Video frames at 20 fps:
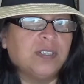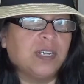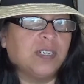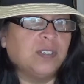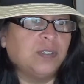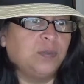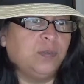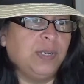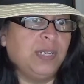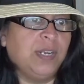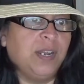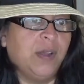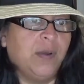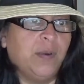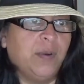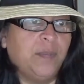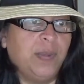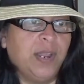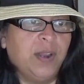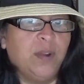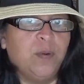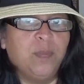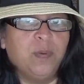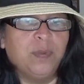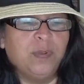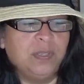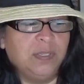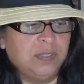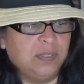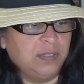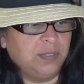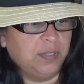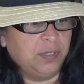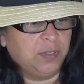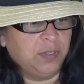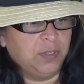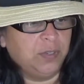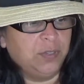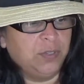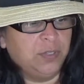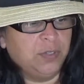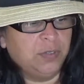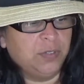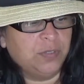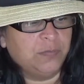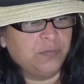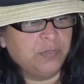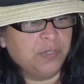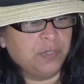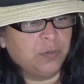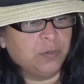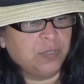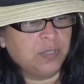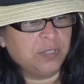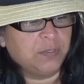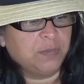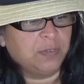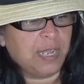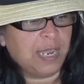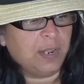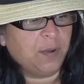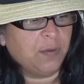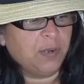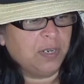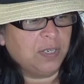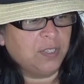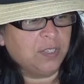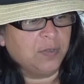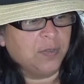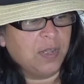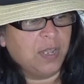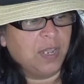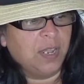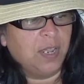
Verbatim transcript: That's what we know. A parable is you use figurative language,